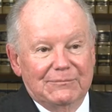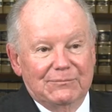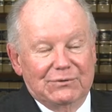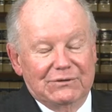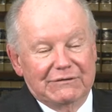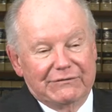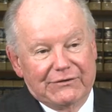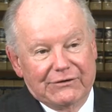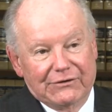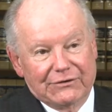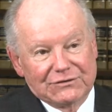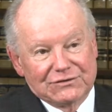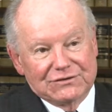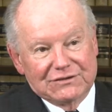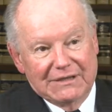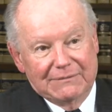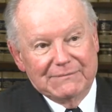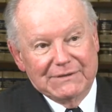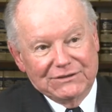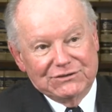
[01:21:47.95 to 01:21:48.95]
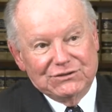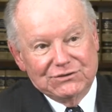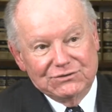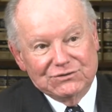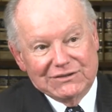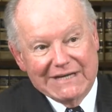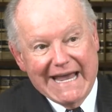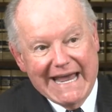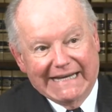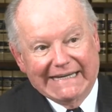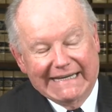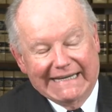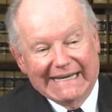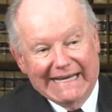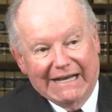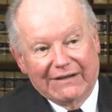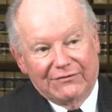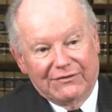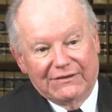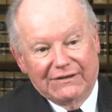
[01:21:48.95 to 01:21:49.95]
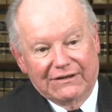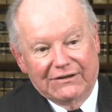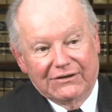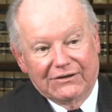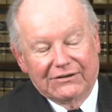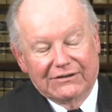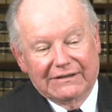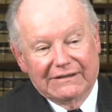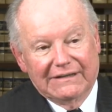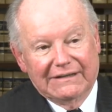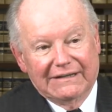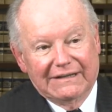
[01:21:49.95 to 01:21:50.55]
but if there are some issues hanging out there,